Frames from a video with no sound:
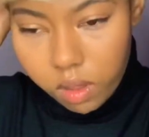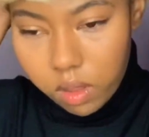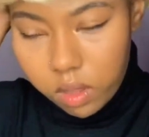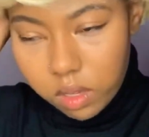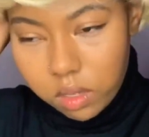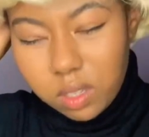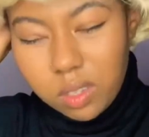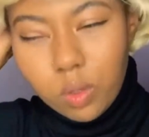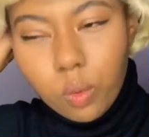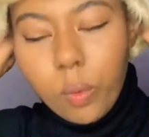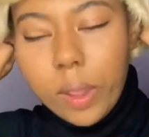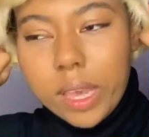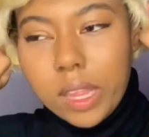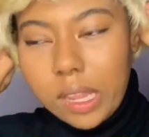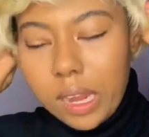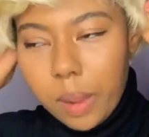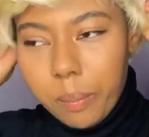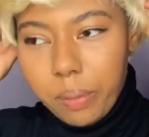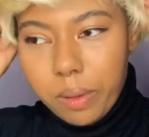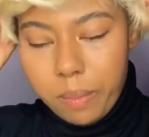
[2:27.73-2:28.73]
So the way that
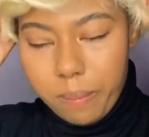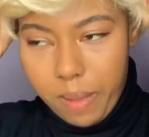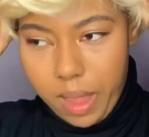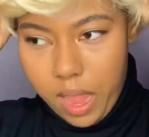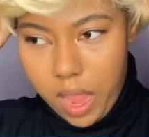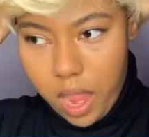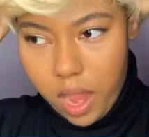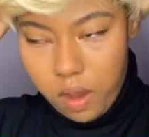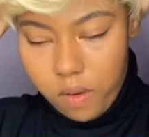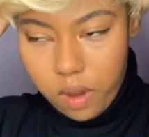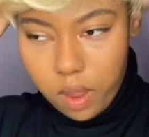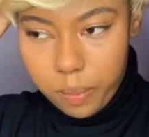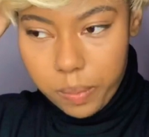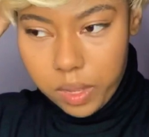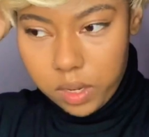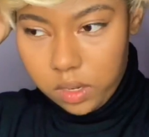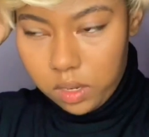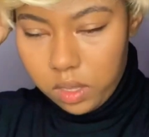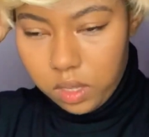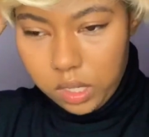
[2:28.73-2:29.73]
I put my hair up
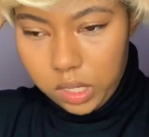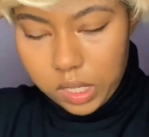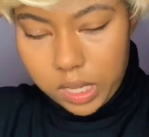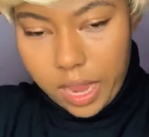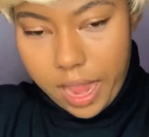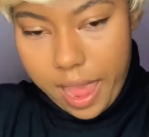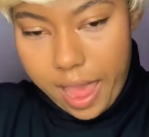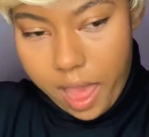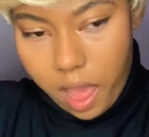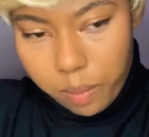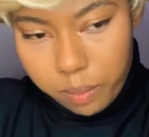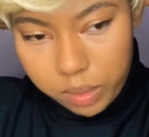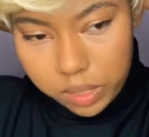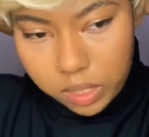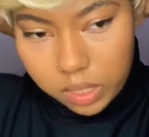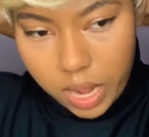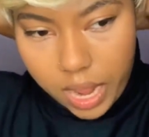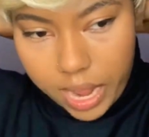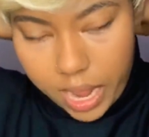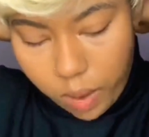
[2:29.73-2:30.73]
under this cap is
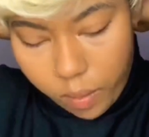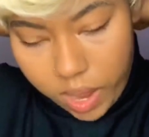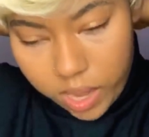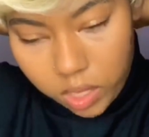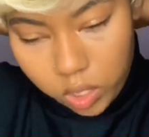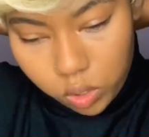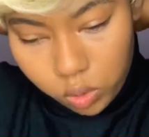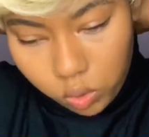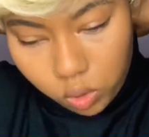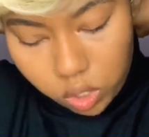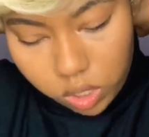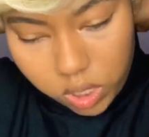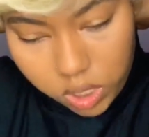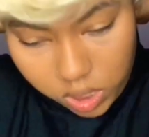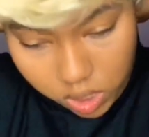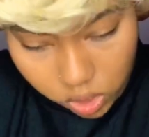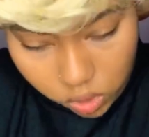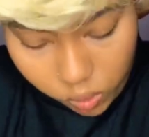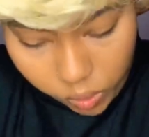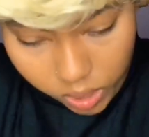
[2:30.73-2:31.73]
not how I usually
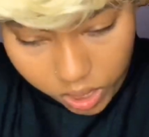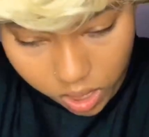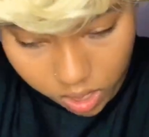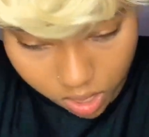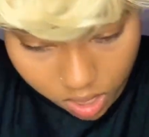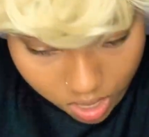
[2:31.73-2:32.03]
do it.